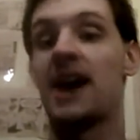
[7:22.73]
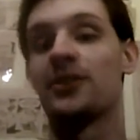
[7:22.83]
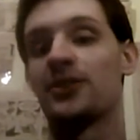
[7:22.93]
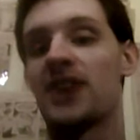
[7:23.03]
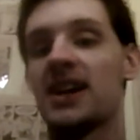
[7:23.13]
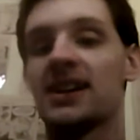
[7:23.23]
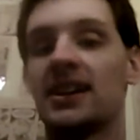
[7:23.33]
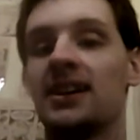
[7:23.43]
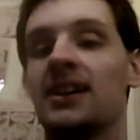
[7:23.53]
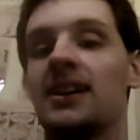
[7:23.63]
I don't think
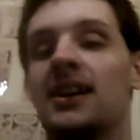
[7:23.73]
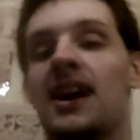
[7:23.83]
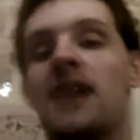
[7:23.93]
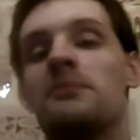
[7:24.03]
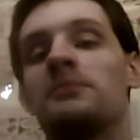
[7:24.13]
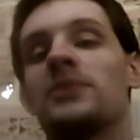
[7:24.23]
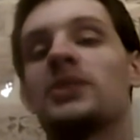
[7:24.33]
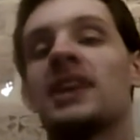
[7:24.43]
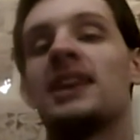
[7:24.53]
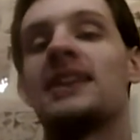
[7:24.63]

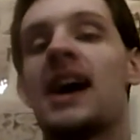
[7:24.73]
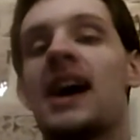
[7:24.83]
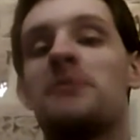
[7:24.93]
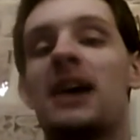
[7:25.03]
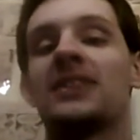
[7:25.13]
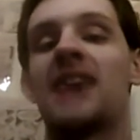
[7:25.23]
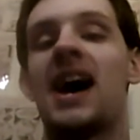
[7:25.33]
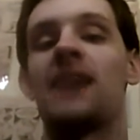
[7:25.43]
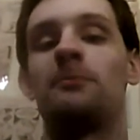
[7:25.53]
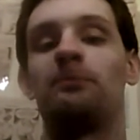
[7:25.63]
there's any doubt about
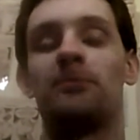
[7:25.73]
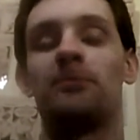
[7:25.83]
that.